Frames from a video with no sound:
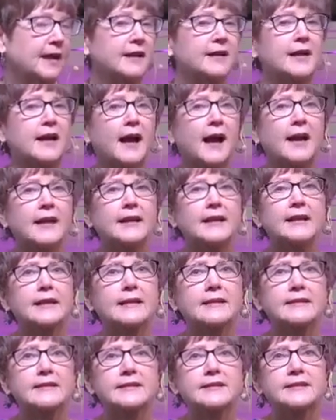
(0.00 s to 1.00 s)
God
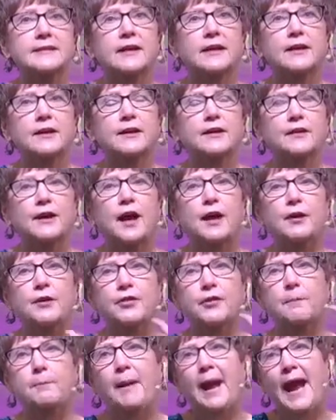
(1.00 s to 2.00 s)
is
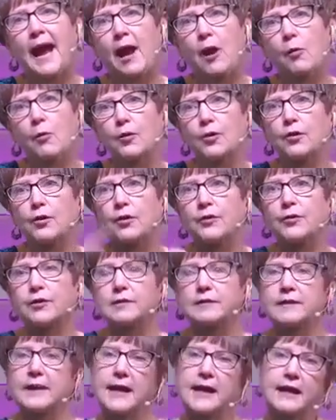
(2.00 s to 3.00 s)
the power, the
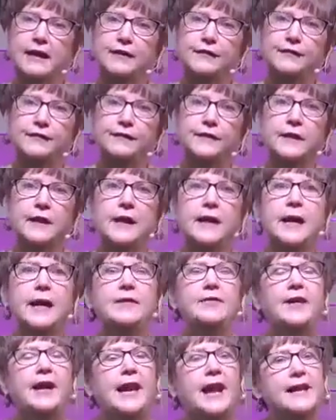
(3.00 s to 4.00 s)
life
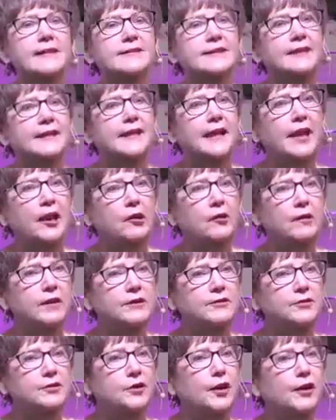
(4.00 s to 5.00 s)
that has a
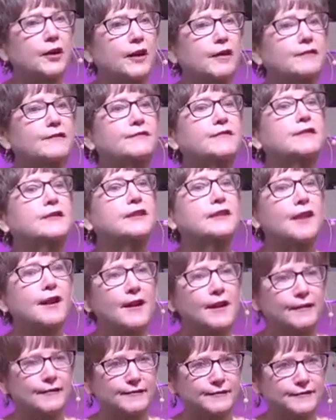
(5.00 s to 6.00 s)
character of
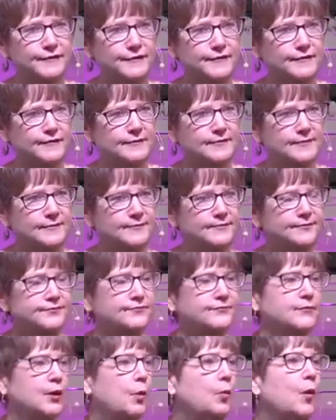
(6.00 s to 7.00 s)
love.
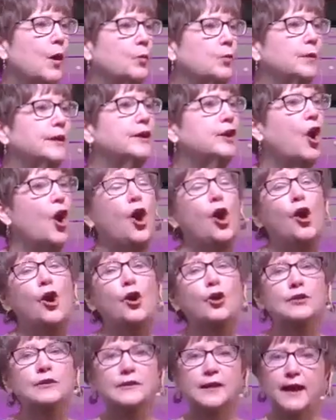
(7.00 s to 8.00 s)
What we
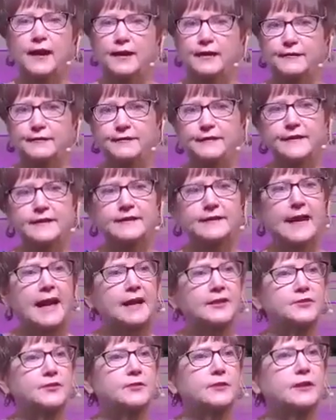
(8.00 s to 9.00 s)
call love is
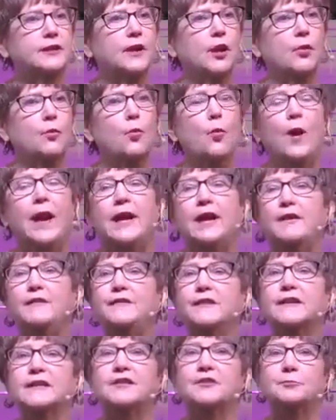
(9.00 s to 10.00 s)
actually a way of
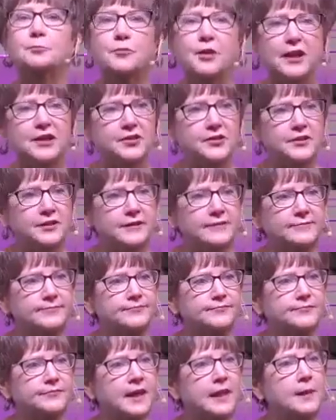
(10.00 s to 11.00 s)

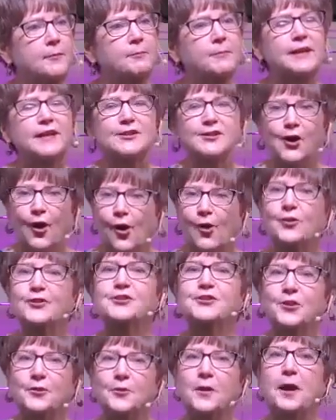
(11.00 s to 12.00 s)
expression, but it's
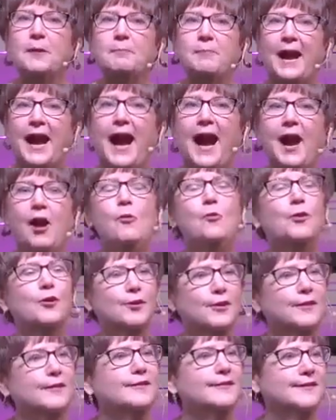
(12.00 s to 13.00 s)
also a power.